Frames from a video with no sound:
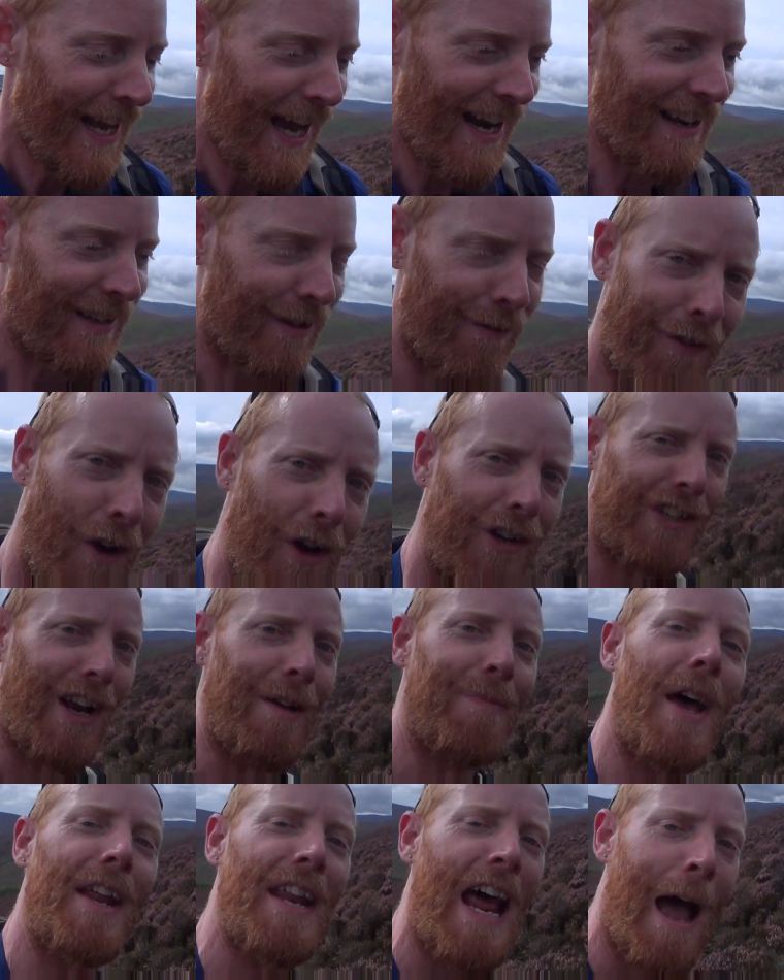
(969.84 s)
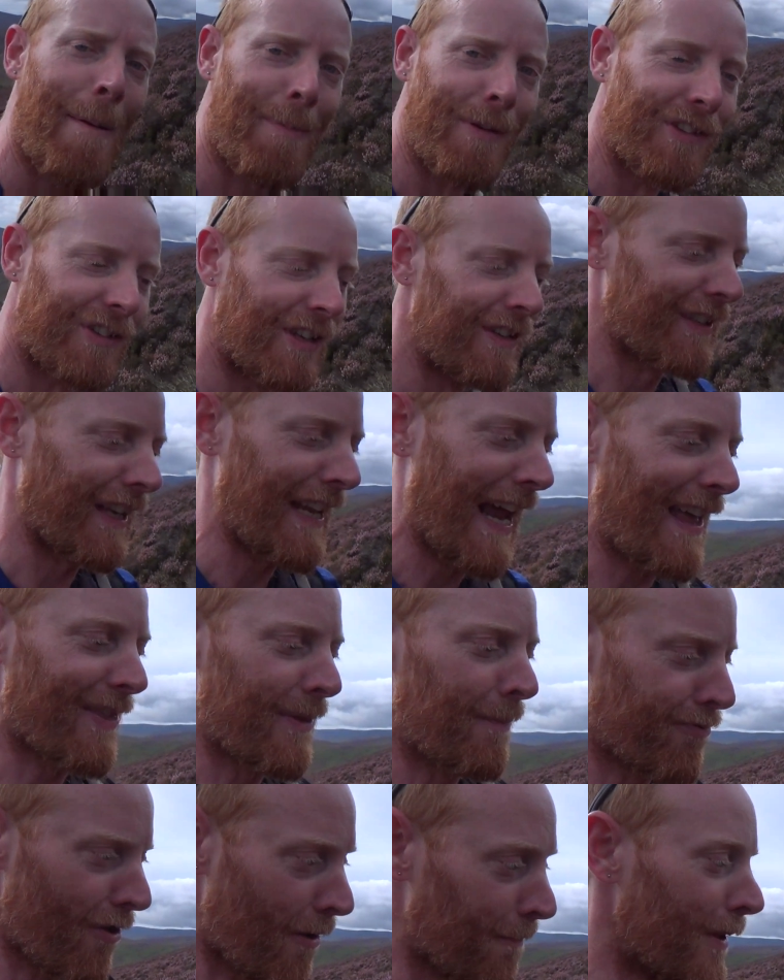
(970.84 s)
and that's the first time that had happened since I'd had
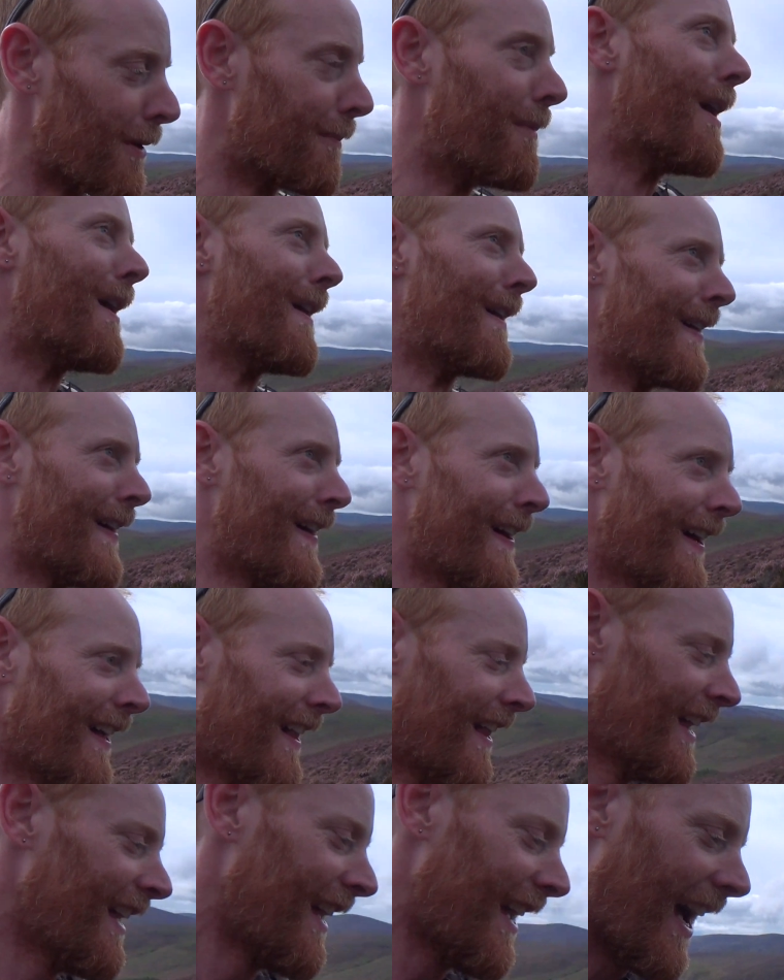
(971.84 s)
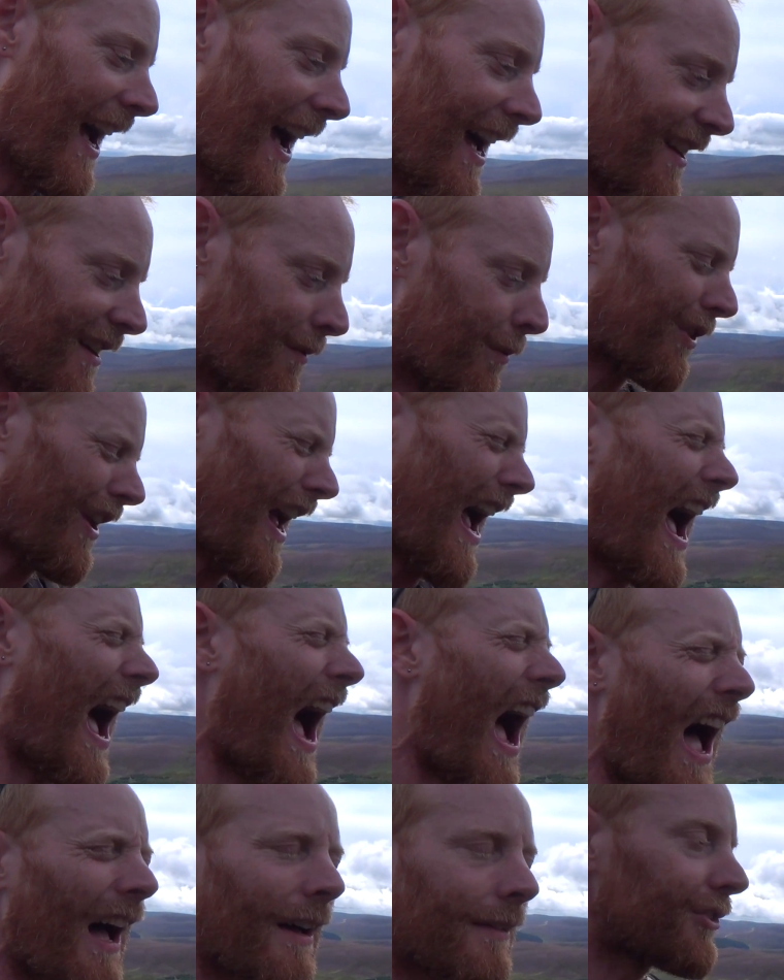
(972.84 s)
the problem, and it was
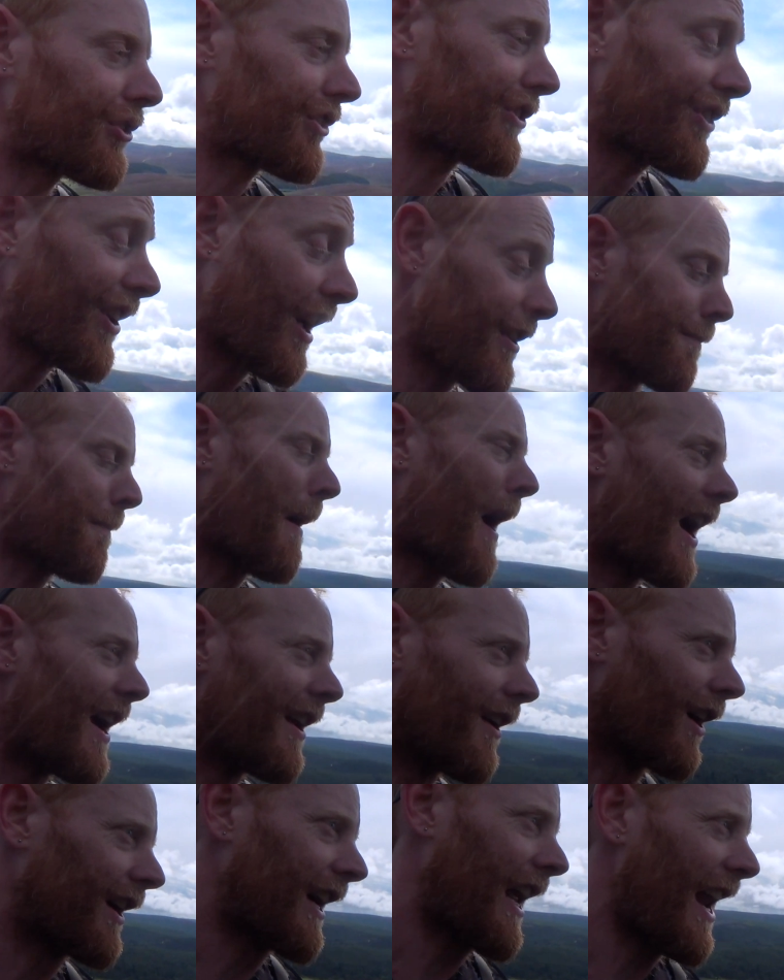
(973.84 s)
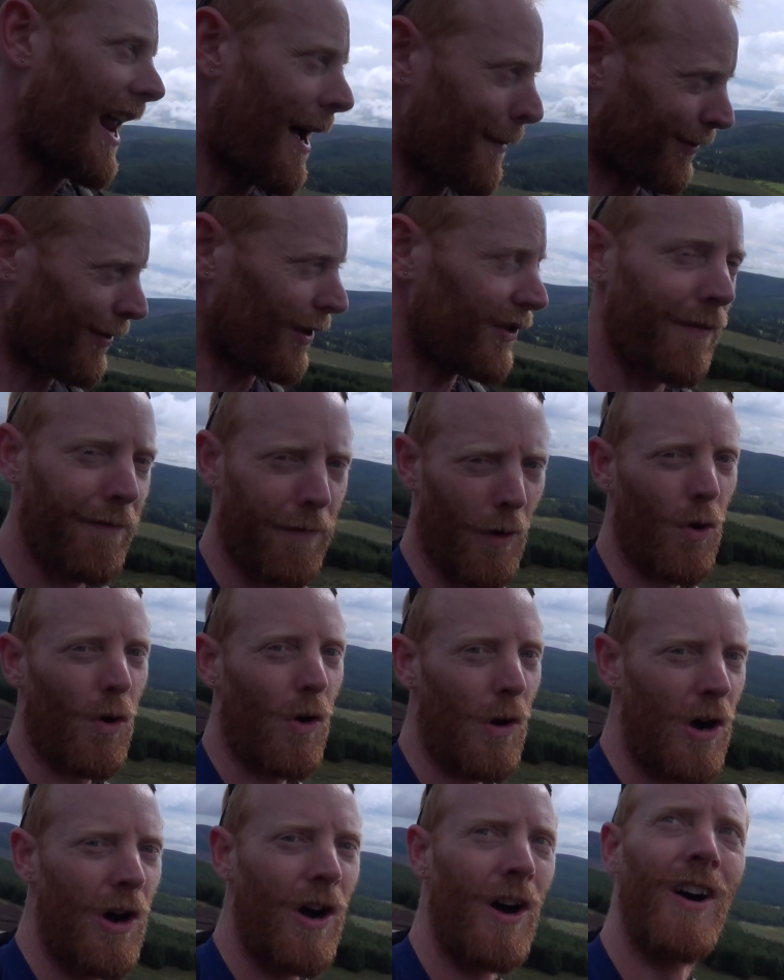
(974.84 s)
such pain. I collapsed on the
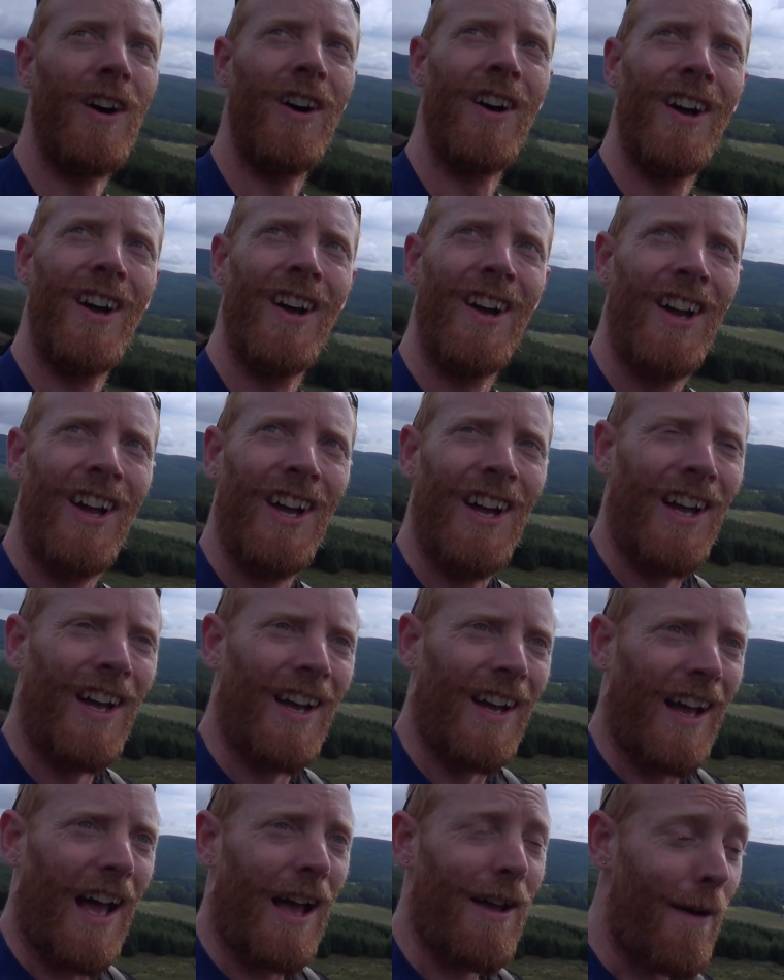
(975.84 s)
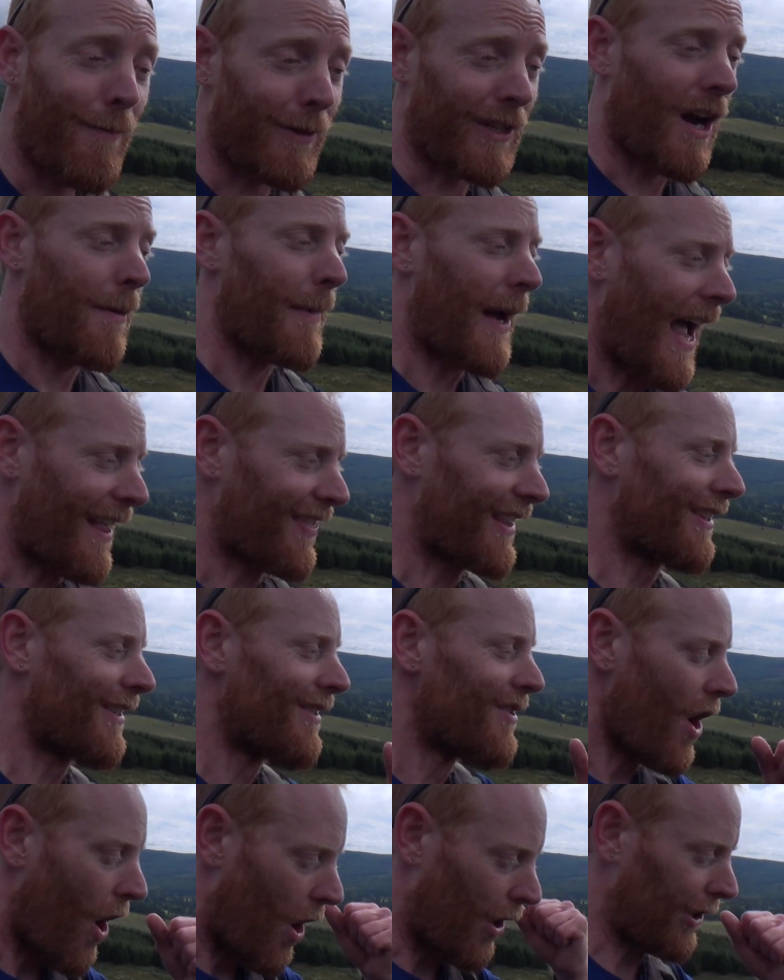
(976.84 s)
floor. Every time I had this
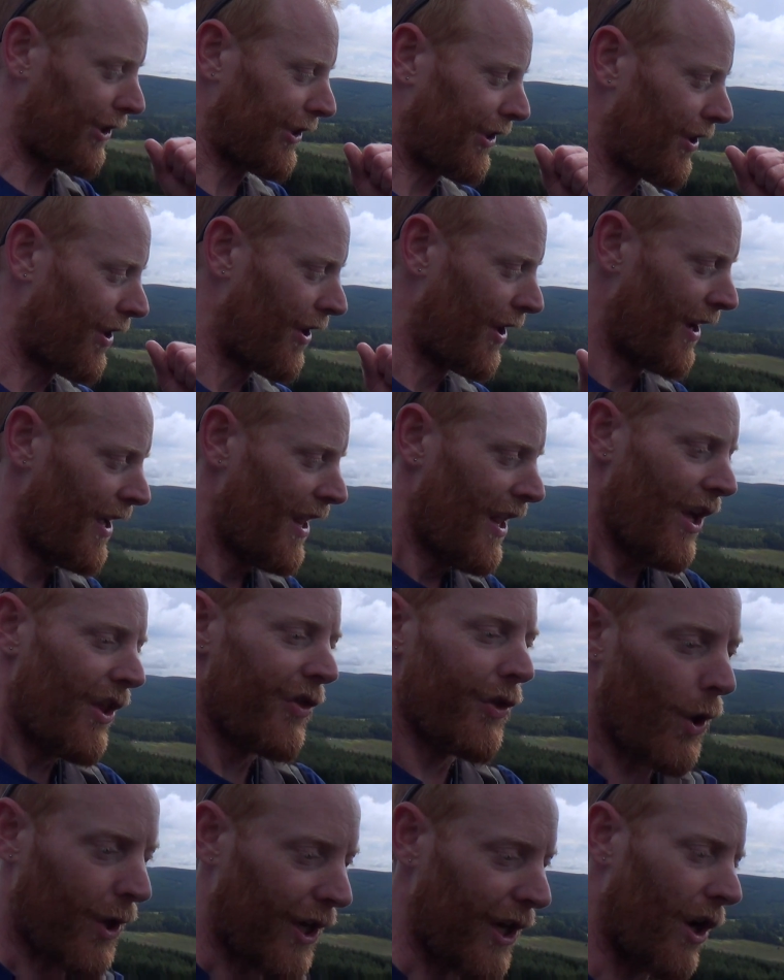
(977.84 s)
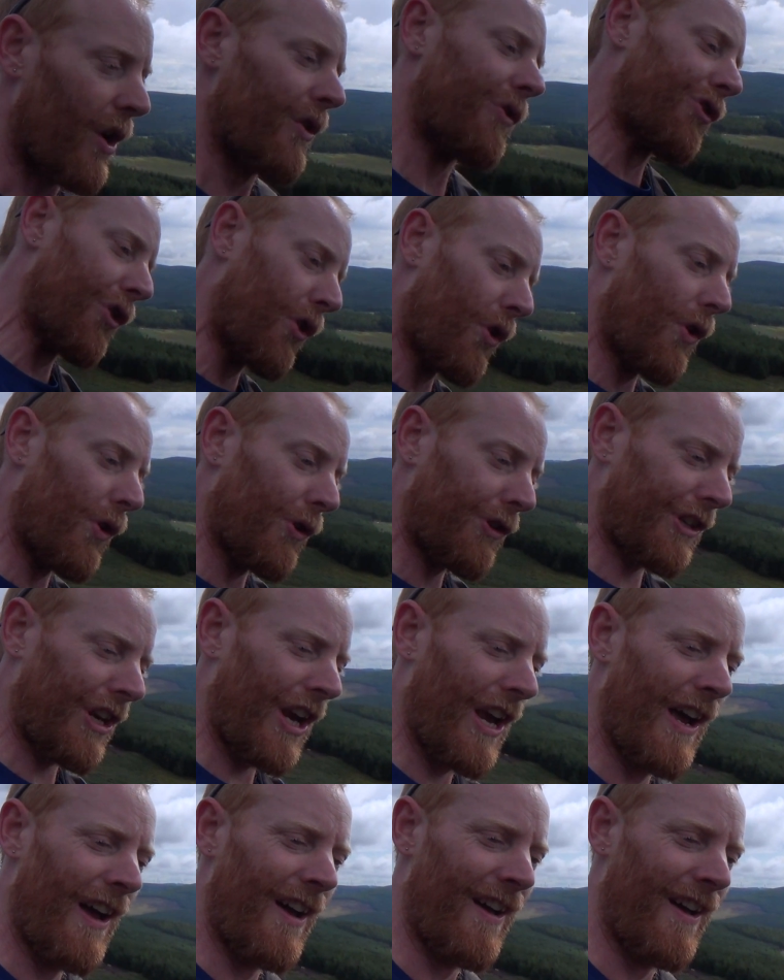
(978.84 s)
knocking on doors,